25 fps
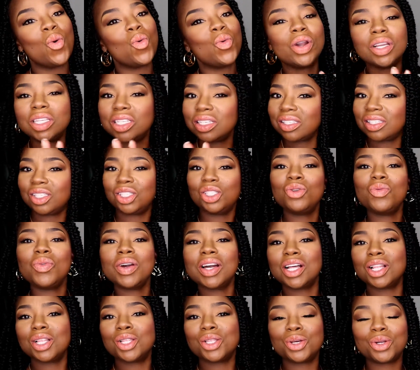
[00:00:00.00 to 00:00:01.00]
We're just
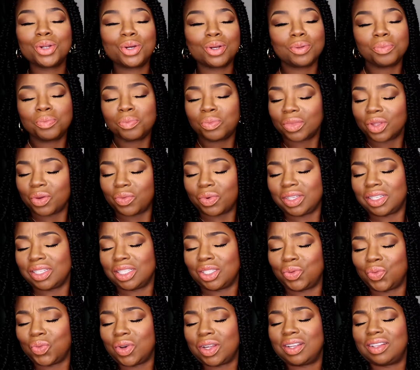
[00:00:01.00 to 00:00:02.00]
doing a little, we
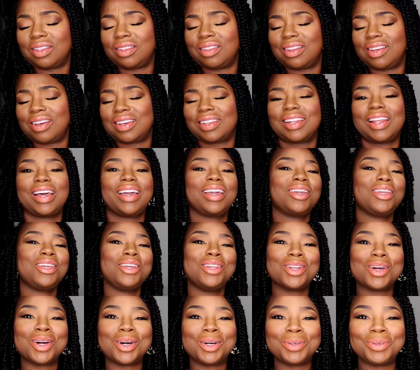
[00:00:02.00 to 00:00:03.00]
just wanna look like,
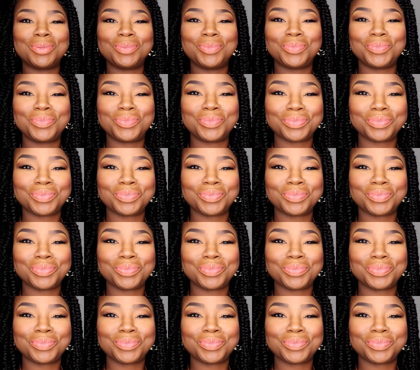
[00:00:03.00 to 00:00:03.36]
you know,